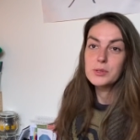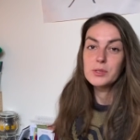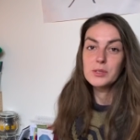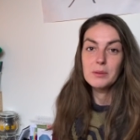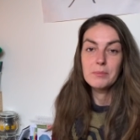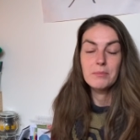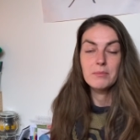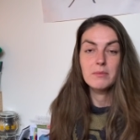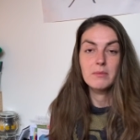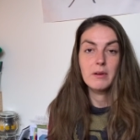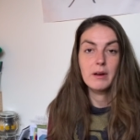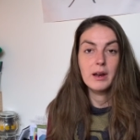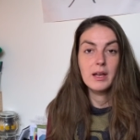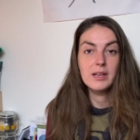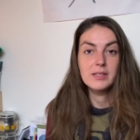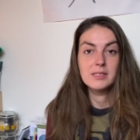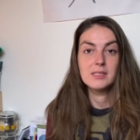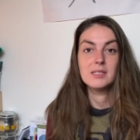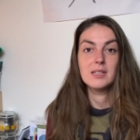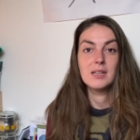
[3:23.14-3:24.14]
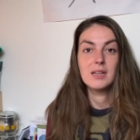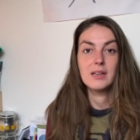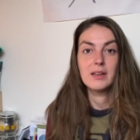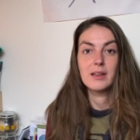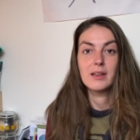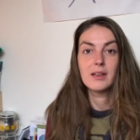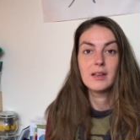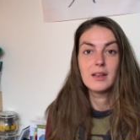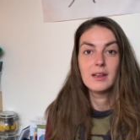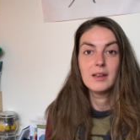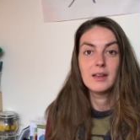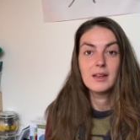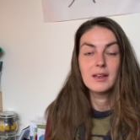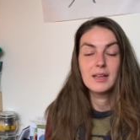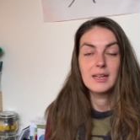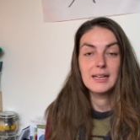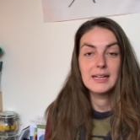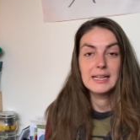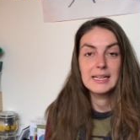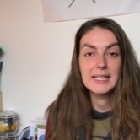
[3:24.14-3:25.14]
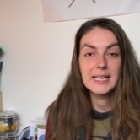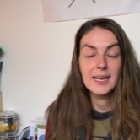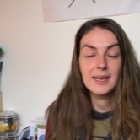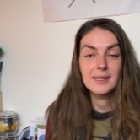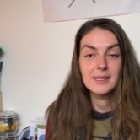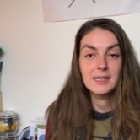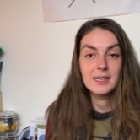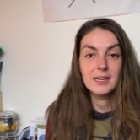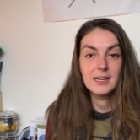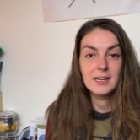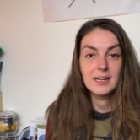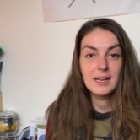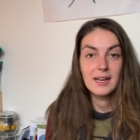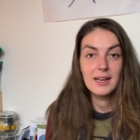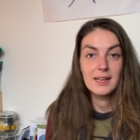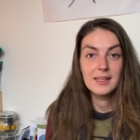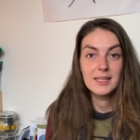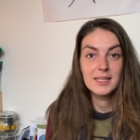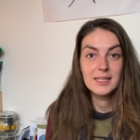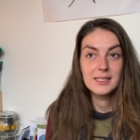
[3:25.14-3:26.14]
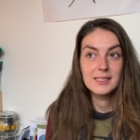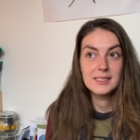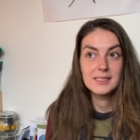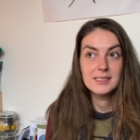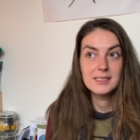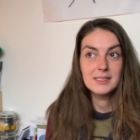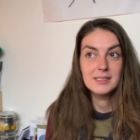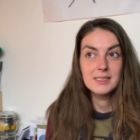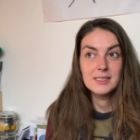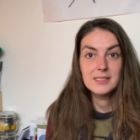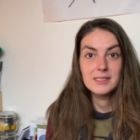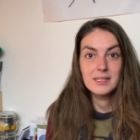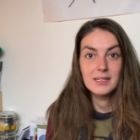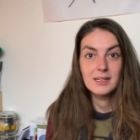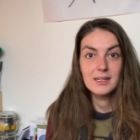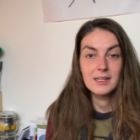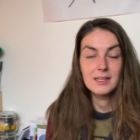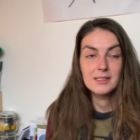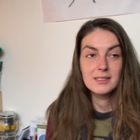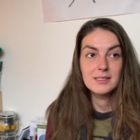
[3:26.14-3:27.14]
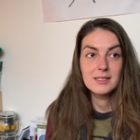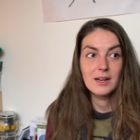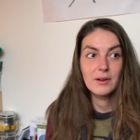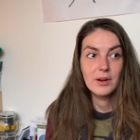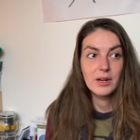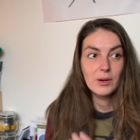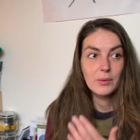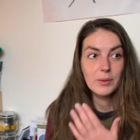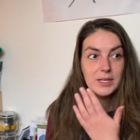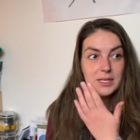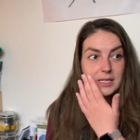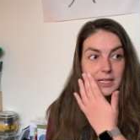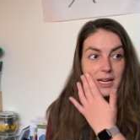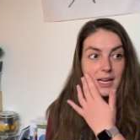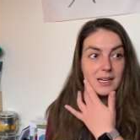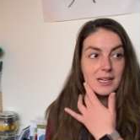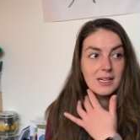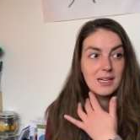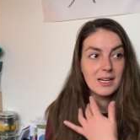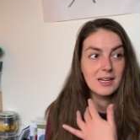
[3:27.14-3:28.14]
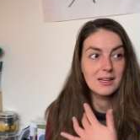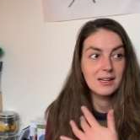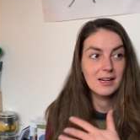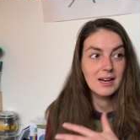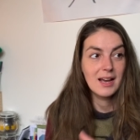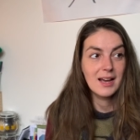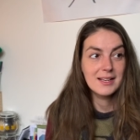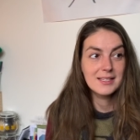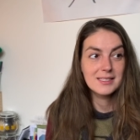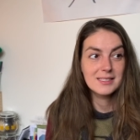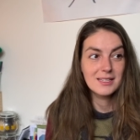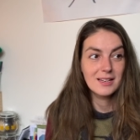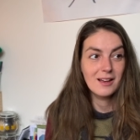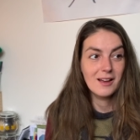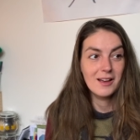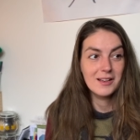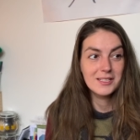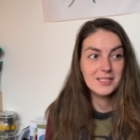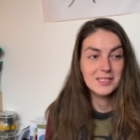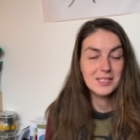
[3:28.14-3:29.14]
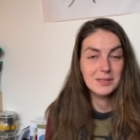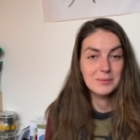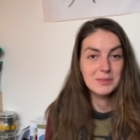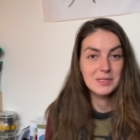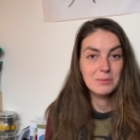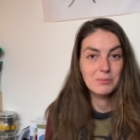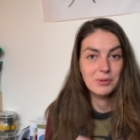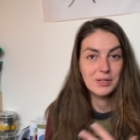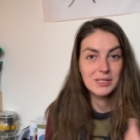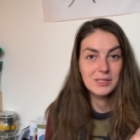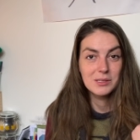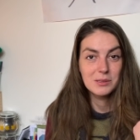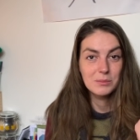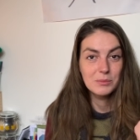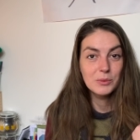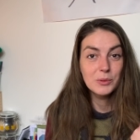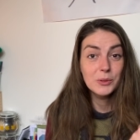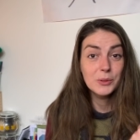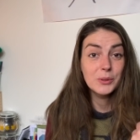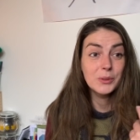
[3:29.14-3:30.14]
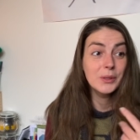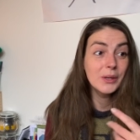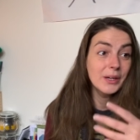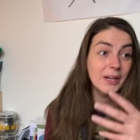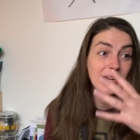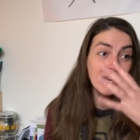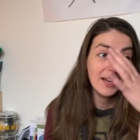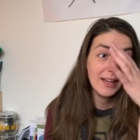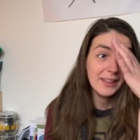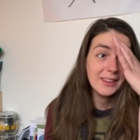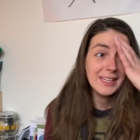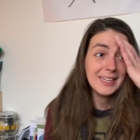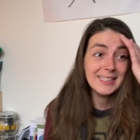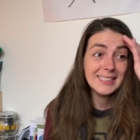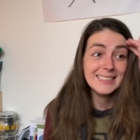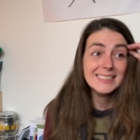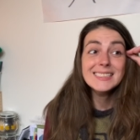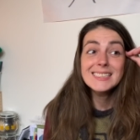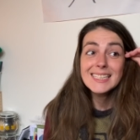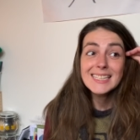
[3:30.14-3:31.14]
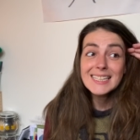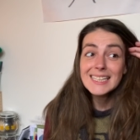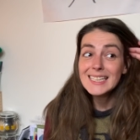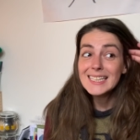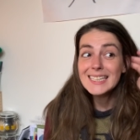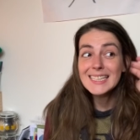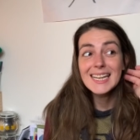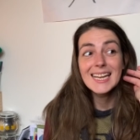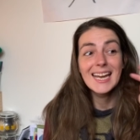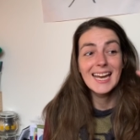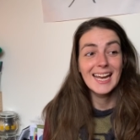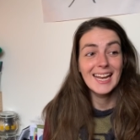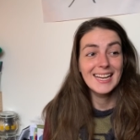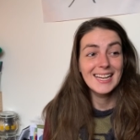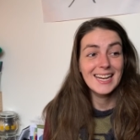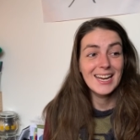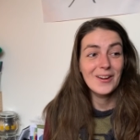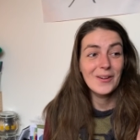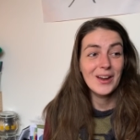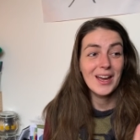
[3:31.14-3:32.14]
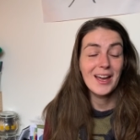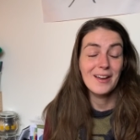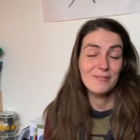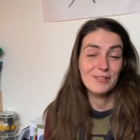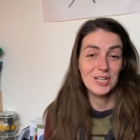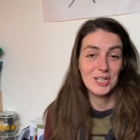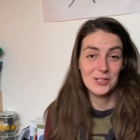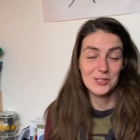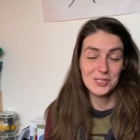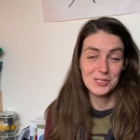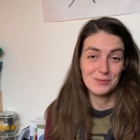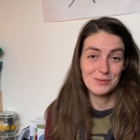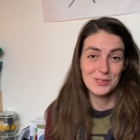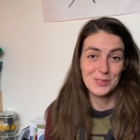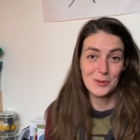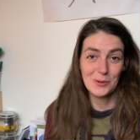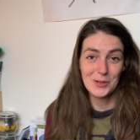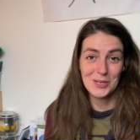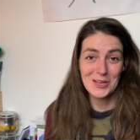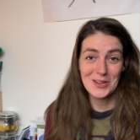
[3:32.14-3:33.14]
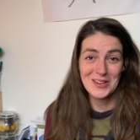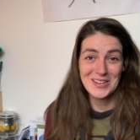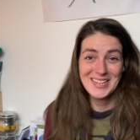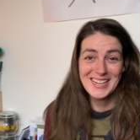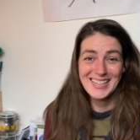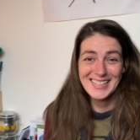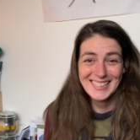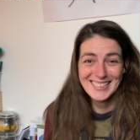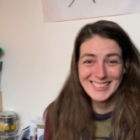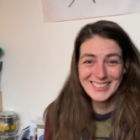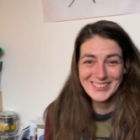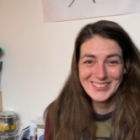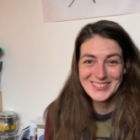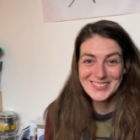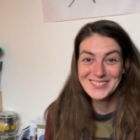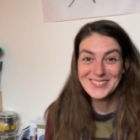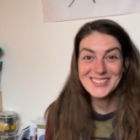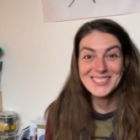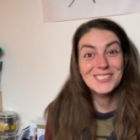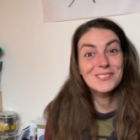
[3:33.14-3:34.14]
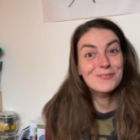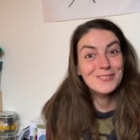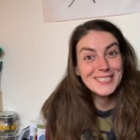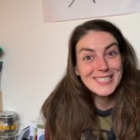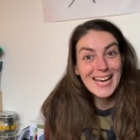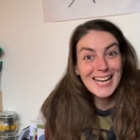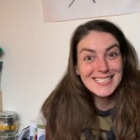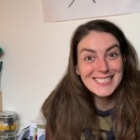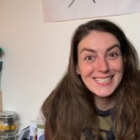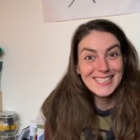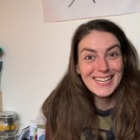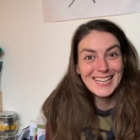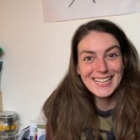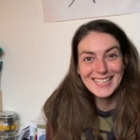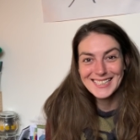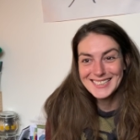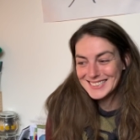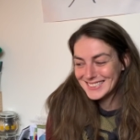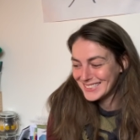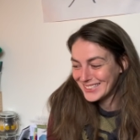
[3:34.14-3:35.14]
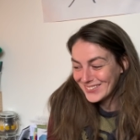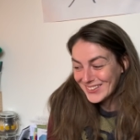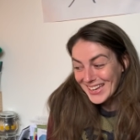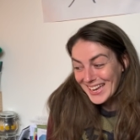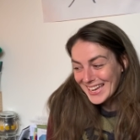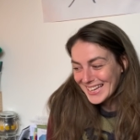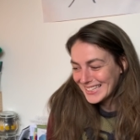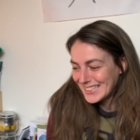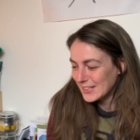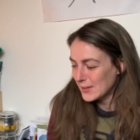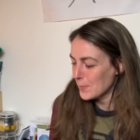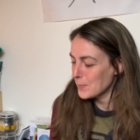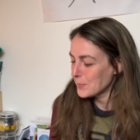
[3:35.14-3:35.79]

some last year in Canada, and then this year Derek went to Canada and I asked him to bring some more, and then he did, and now I have a lot of sock yarn which is fantastic, so yay.